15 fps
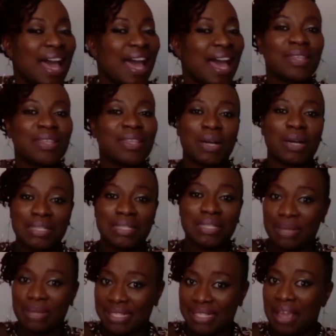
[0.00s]
are the ones
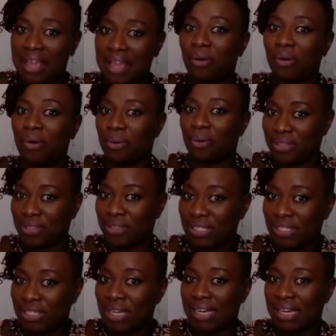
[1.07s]
we say all the
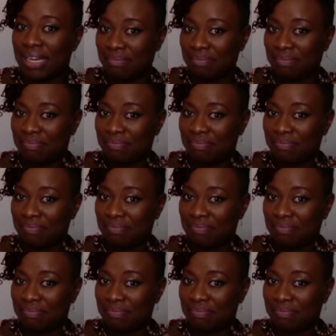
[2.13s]
time.